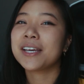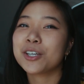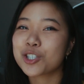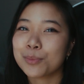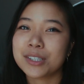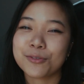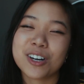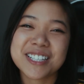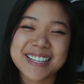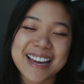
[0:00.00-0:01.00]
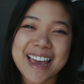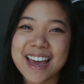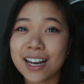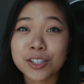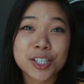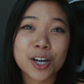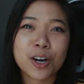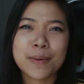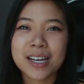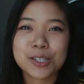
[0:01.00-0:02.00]
Thank you so much for watching and I'll see you
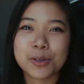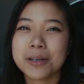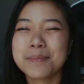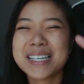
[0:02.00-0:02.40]
on my next one.